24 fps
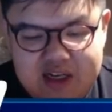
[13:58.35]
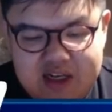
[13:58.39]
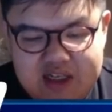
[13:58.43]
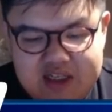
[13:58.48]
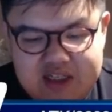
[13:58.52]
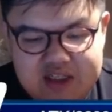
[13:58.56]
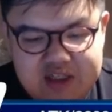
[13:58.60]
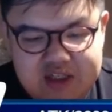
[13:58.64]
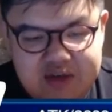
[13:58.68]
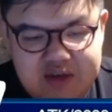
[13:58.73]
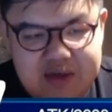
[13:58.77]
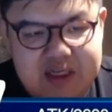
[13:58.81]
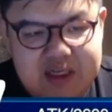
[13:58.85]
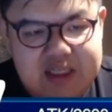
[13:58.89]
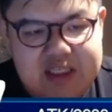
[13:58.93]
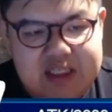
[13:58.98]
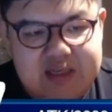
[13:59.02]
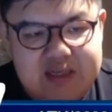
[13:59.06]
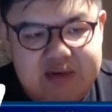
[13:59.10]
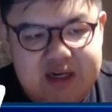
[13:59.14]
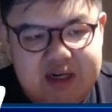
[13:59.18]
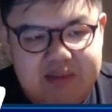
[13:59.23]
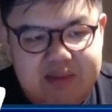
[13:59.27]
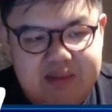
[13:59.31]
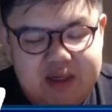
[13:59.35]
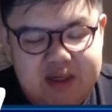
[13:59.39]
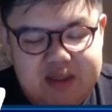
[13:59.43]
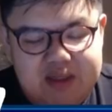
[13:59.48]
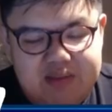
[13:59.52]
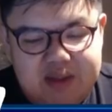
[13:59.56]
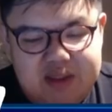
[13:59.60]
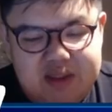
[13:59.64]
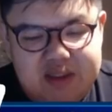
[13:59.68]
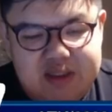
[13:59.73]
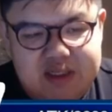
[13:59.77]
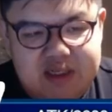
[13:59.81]
so we can summon our boss
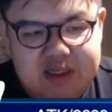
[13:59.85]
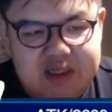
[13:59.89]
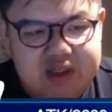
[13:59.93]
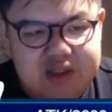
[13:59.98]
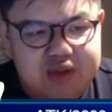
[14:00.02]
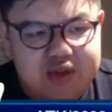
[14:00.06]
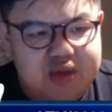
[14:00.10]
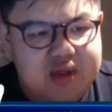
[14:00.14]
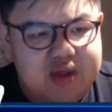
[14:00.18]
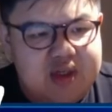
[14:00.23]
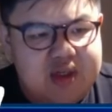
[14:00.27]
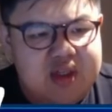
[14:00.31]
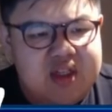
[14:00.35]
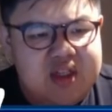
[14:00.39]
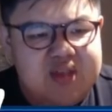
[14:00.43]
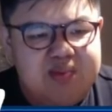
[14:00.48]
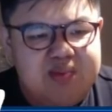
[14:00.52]
monster. Drawing